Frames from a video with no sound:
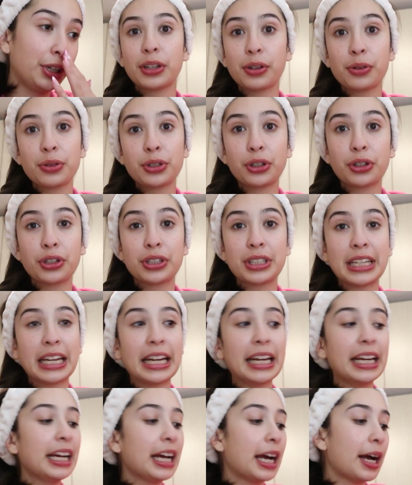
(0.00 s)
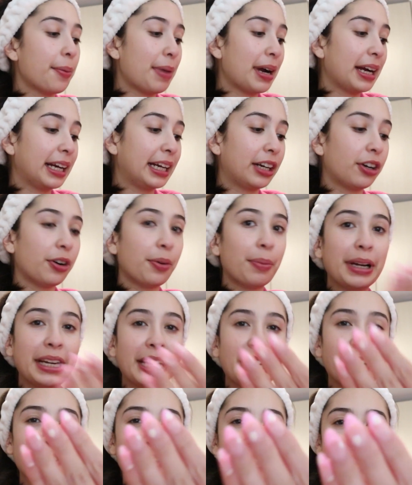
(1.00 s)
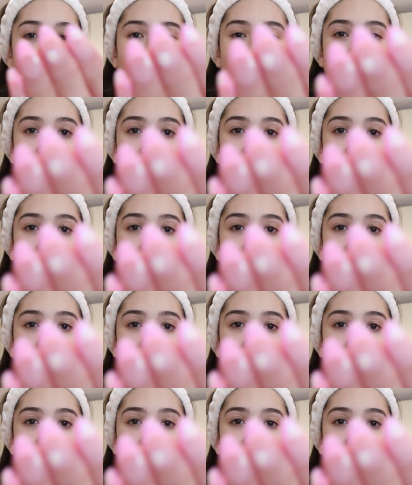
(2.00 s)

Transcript: It was a good day. I got my nails done.